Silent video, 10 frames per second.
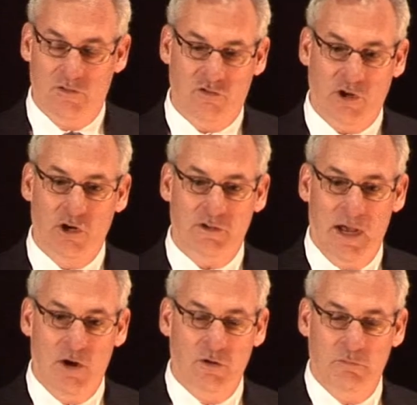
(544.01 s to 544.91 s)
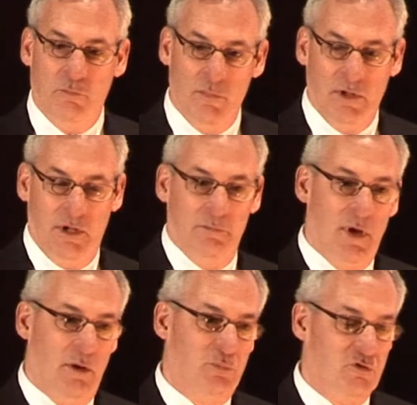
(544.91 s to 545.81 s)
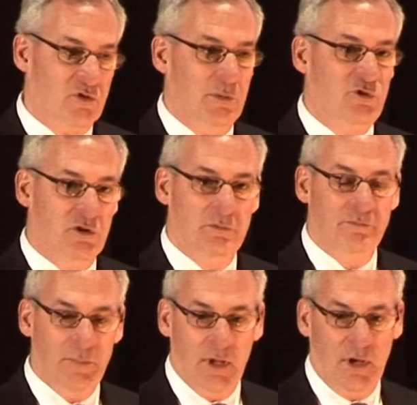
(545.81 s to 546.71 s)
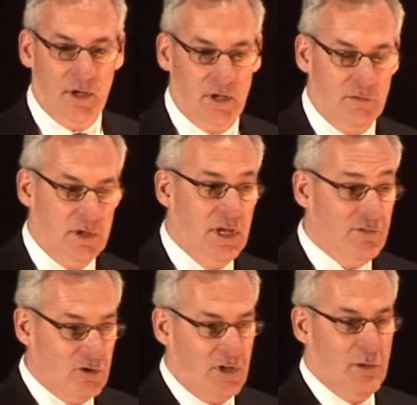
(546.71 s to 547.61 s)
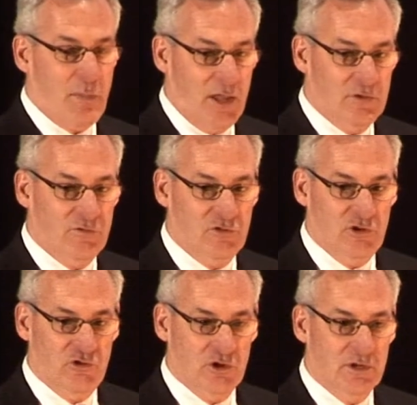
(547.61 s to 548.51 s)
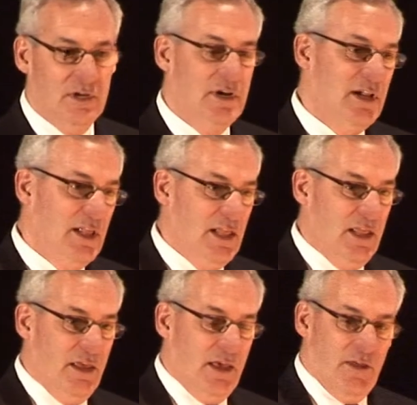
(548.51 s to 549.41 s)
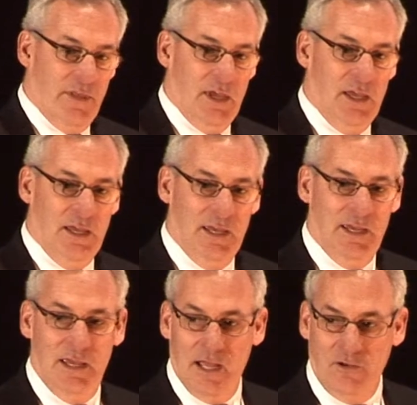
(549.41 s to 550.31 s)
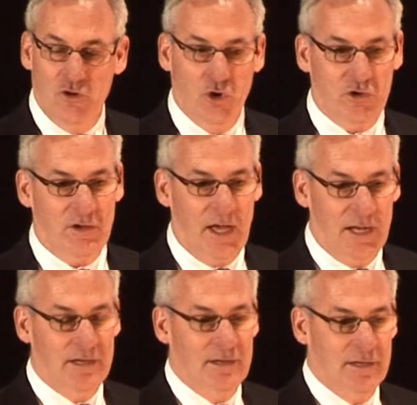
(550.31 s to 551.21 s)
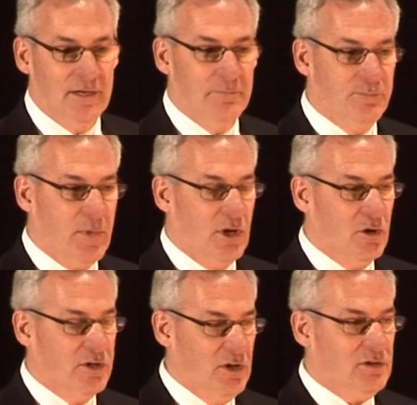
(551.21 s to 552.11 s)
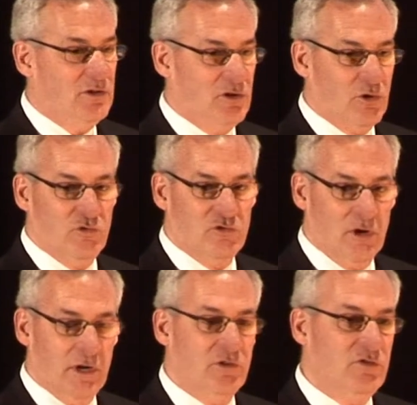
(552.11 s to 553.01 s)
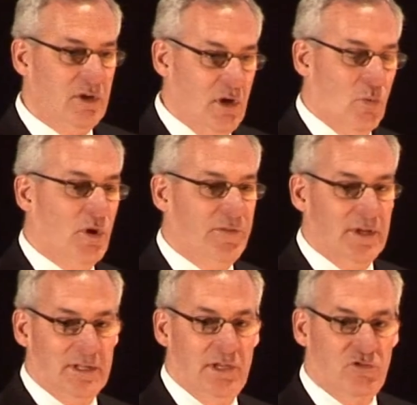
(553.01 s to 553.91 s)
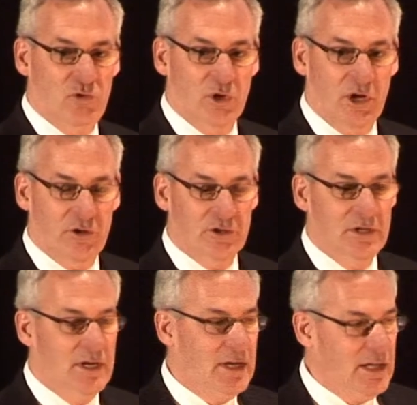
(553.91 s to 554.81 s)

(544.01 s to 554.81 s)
start down a prescription uh, given to them by their physician. They get hooked on, uh, you know, addicted to those drugs. One thing leads to another.